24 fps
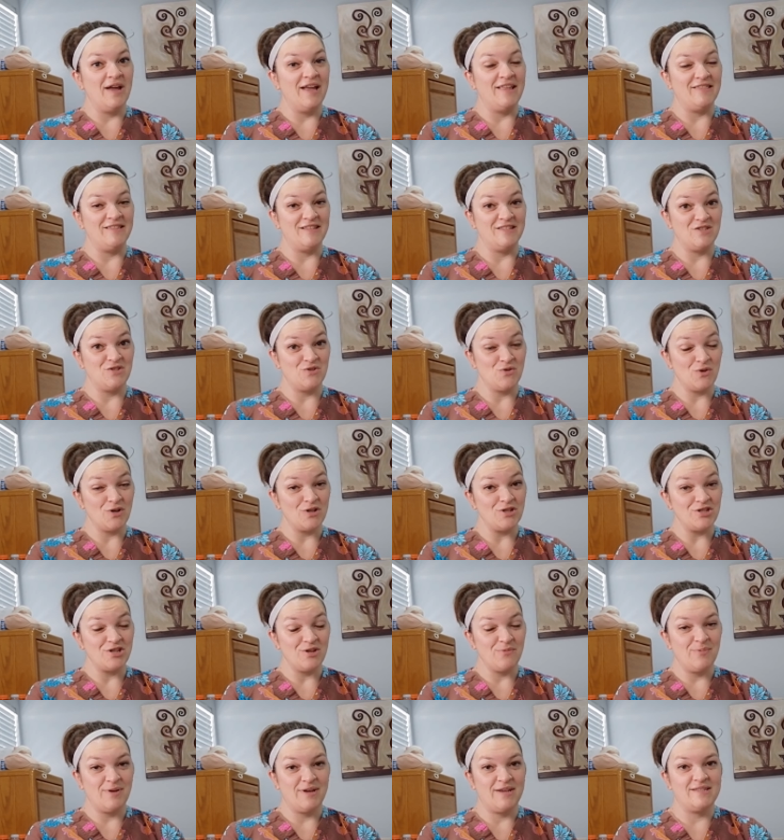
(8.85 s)
and the storage
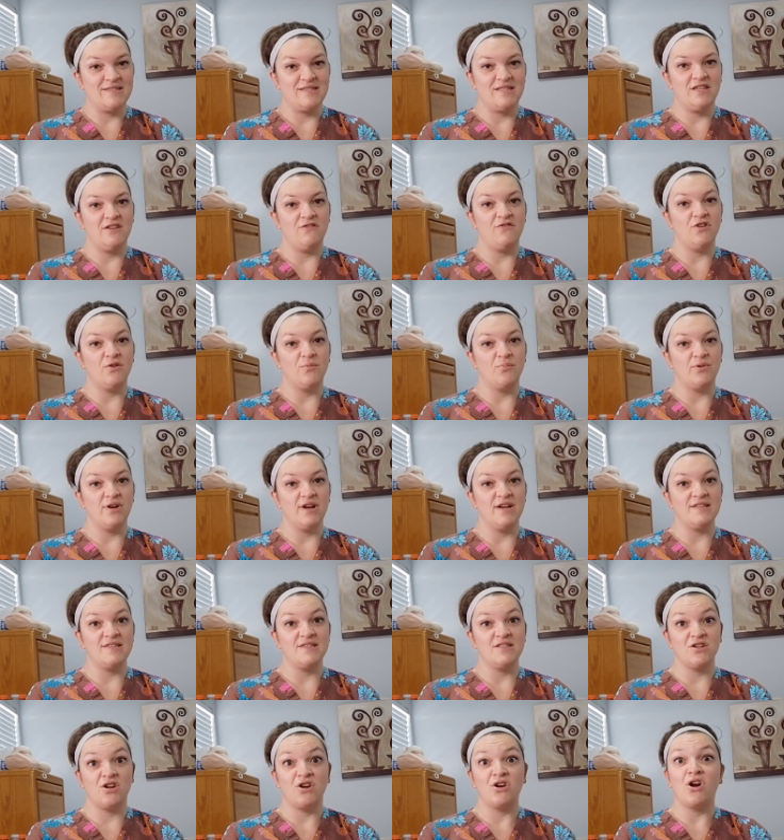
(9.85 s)
capacity of your
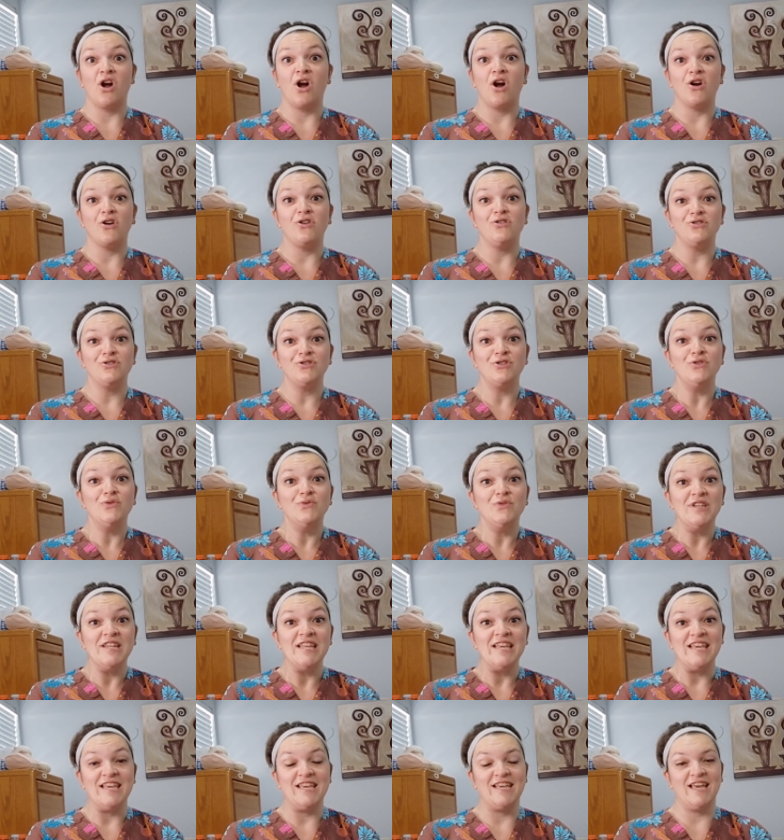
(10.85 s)
breast are all
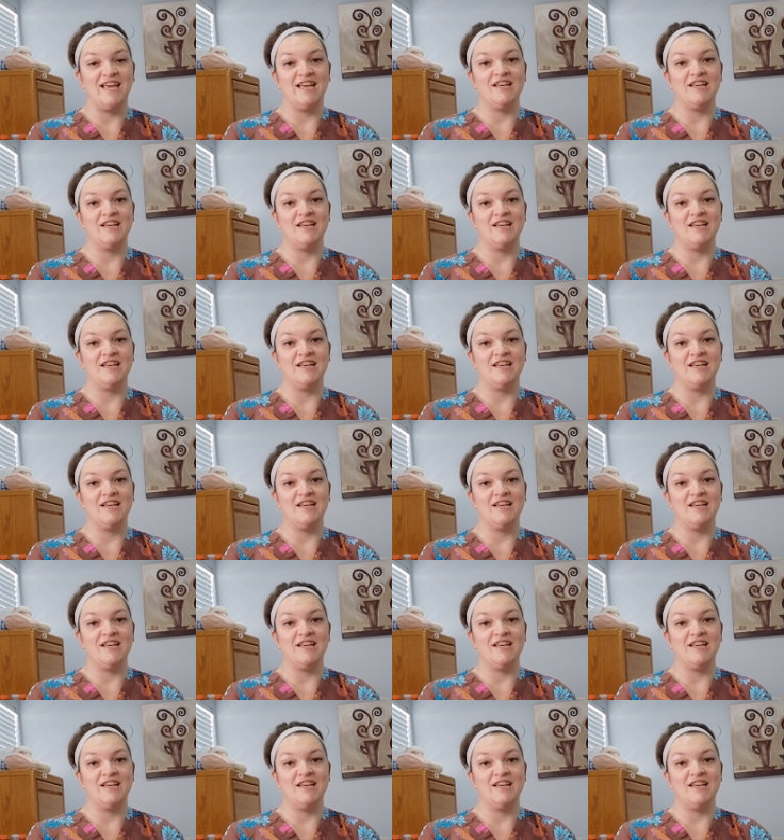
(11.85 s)
unique